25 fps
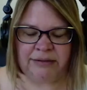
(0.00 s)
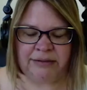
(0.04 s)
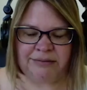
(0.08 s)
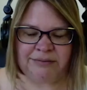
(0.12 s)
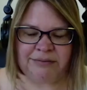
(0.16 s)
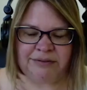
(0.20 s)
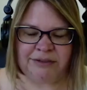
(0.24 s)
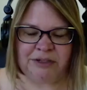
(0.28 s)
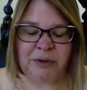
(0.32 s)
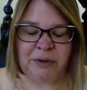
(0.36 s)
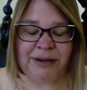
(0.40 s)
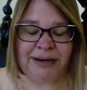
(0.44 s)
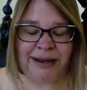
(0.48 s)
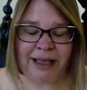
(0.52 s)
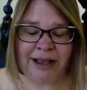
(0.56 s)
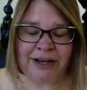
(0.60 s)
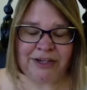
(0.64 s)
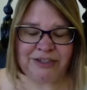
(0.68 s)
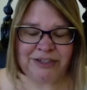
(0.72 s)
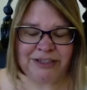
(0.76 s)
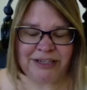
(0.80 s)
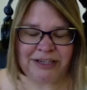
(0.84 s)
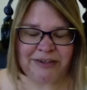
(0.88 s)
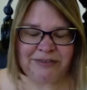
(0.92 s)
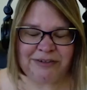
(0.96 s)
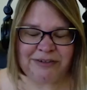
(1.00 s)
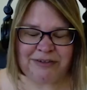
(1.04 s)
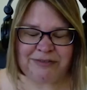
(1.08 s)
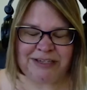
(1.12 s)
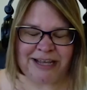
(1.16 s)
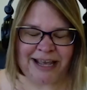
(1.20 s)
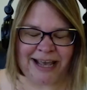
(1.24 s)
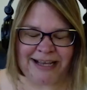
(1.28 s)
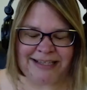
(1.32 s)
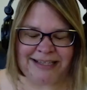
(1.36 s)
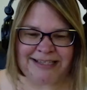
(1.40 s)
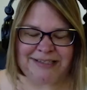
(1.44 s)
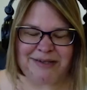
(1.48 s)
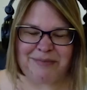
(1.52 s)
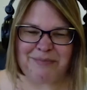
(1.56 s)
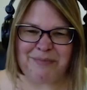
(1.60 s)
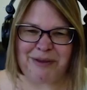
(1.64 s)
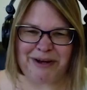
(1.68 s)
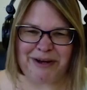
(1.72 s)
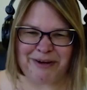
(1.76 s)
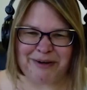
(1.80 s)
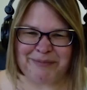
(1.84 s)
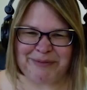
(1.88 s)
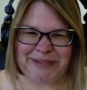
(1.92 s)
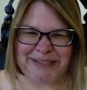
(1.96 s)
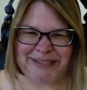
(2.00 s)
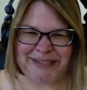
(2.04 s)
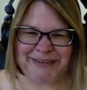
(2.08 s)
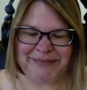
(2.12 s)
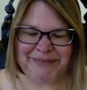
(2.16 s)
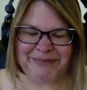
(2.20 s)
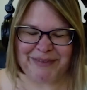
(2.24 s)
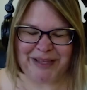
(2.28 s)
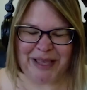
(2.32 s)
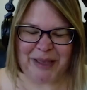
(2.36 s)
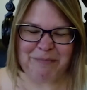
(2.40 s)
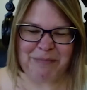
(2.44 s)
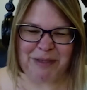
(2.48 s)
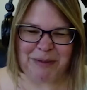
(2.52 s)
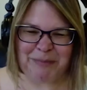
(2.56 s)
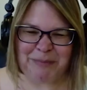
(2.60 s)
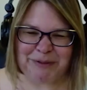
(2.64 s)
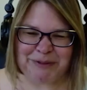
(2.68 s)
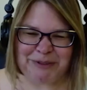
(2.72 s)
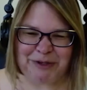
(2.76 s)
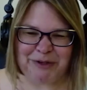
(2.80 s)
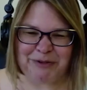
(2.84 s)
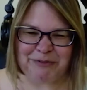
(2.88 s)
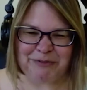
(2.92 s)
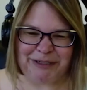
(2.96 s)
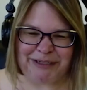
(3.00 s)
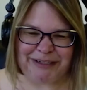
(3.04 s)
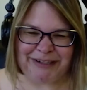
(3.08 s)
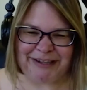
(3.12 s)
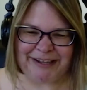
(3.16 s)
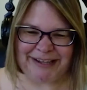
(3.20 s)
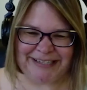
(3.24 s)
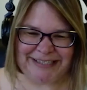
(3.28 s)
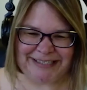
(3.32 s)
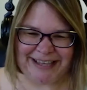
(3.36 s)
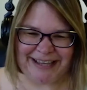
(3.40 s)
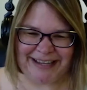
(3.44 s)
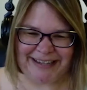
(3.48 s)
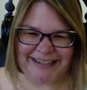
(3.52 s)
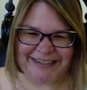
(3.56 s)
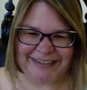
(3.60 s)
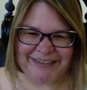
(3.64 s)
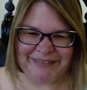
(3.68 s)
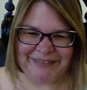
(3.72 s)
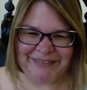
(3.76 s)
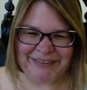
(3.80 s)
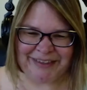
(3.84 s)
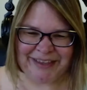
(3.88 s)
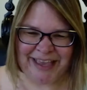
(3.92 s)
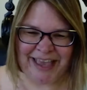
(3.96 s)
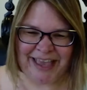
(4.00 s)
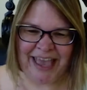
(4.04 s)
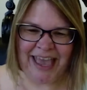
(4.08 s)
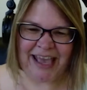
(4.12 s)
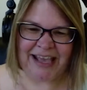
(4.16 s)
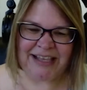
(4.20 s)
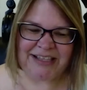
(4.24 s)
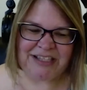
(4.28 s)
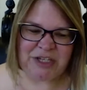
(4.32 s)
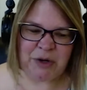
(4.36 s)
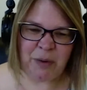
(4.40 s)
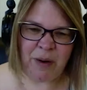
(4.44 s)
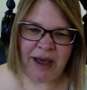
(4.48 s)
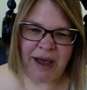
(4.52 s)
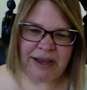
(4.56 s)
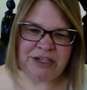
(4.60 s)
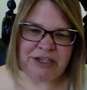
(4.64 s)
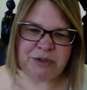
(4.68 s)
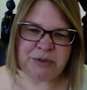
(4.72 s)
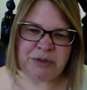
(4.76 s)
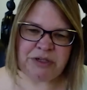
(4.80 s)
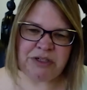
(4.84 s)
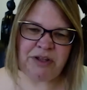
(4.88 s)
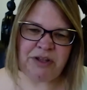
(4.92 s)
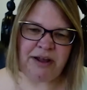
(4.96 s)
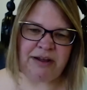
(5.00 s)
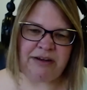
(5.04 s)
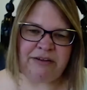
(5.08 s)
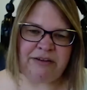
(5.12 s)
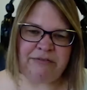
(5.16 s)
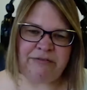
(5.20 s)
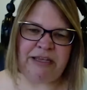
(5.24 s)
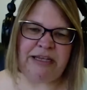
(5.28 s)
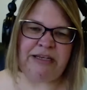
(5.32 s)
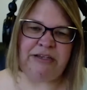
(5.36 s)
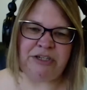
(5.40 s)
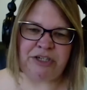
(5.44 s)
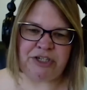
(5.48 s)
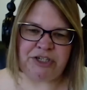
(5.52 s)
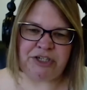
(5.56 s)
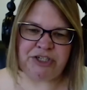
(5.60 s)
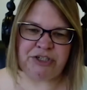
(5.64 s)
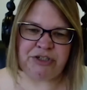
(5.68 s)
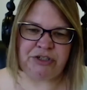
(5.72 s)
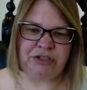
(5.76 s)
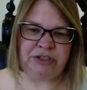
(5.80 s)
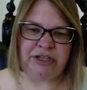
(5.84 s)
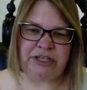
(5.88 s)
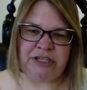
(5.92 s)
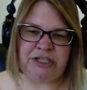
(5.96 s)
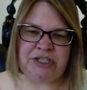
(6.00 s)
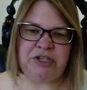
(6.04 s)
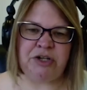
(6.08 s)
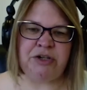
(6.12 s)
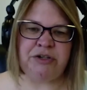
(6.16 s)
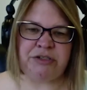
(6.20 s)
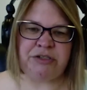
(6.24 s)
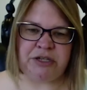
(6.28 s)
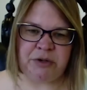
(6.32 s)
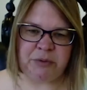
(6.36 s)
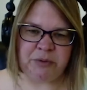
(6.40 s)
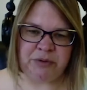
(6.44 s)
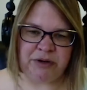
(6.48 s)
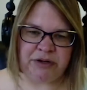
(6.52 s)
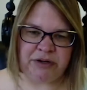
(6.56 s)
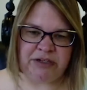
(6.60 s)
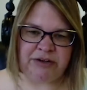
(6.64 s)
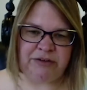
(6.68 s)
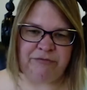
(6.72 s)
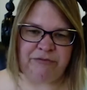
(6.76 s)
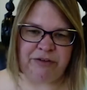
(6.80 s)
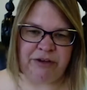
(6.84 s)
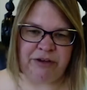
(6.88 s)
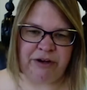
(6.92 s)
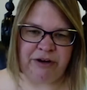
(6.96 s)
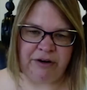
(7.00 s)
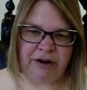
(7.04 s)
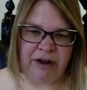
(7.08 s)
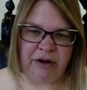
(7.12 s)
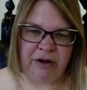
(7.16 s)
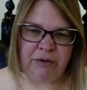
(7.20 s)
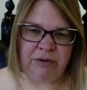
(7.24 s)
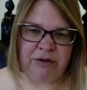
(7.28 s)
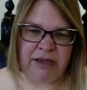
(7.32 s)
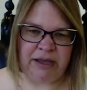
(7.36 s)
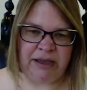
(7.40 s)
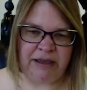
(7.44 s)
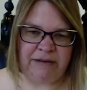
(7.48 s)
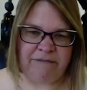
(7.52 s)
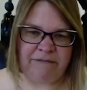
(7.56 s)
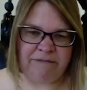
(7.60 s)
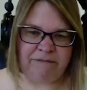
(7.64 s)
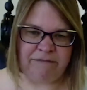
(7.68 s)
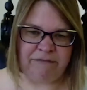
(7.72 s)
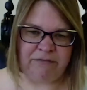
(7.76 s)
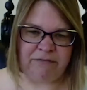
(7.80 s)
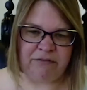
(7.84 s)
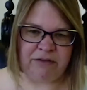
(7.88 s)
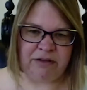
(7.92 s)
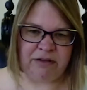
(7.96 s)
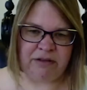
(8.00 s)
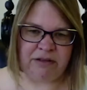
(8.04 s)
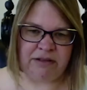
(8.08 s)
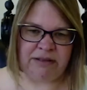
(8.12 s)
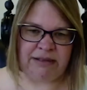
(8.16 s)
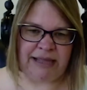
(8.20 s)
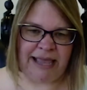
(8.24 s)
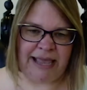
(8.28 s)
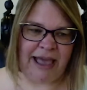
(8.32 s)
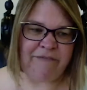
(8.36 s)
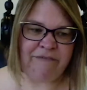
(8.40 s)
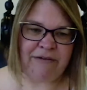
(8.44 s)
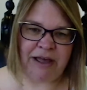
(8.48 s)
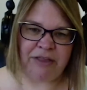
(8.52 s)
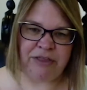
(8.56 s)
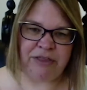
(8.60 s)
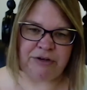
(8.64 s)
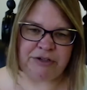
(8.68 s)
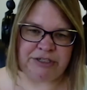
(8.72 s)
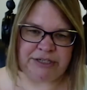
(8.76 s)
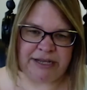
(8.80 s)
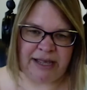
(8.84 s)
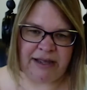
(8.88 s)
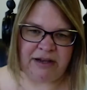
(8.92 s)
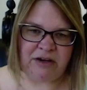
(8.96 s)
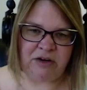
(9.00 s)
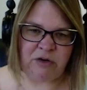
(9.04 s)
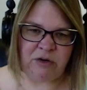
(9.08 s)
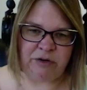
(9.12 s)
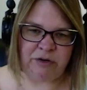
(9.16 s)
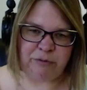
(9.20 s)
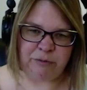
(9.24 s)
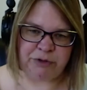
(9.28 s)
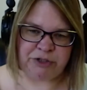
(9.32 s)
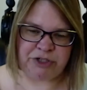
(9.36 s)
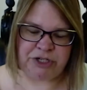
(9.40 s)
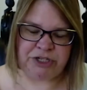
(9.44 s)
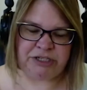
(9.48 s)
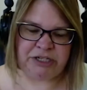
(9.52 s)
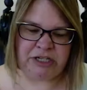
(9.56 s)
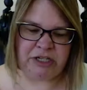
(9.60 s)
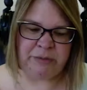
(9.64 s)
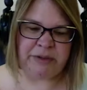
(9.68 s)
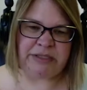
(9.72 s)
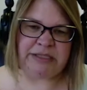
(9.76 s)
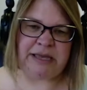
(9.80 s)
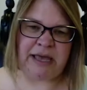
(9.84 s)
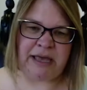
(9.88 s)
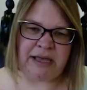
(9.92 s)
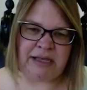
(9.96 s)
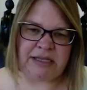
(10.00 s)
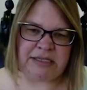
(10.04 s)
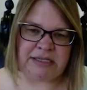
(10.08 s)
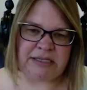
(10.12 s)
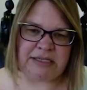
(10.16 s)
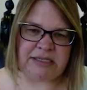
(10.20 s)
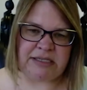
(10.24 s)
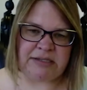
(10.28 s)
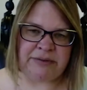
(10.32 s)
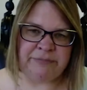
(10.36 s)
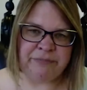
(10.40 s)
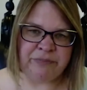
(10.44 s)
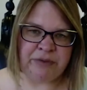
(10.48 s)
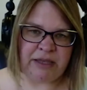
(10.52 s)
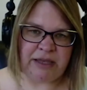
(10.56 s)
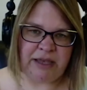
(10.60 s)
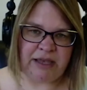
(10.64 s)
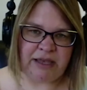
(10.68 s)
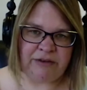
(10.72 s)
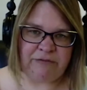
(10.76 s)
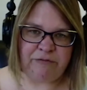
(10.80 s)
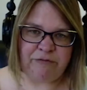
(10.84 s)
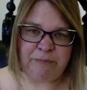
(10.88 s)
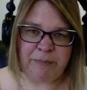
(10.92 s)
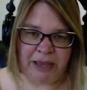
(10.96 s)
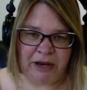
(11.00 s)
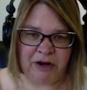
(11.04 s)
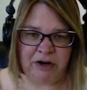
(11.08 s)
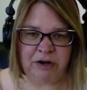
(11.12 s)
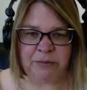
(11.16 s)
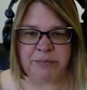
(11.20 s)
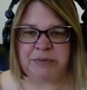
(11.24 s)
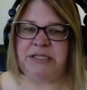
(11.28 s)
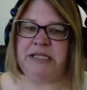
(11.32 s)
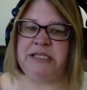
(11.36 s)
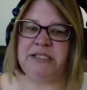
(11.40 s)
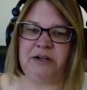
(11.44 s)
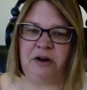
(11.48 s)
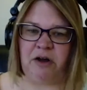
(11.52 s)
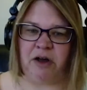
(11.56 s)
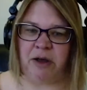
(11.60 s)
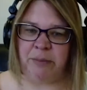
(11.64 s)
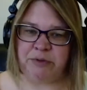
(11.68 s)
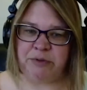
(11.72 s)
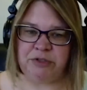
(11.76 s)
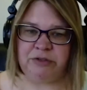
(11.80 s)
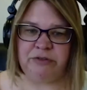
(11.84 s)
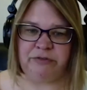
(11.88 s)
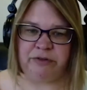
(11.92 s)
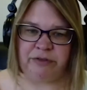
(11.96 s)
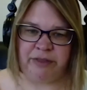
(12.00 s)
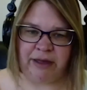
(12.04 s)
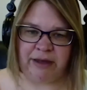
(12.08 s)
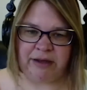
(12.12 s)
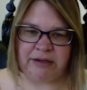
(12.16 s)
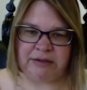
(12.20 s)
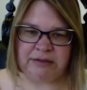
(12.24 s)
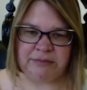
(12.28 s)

you can actually get rid of taxes in bankruptcy, and people don't realize that. And so I do a lot of initial consulting work to figure out if they have other debt, or if we're just dealing with taxes, if bankruptcy is an option for that.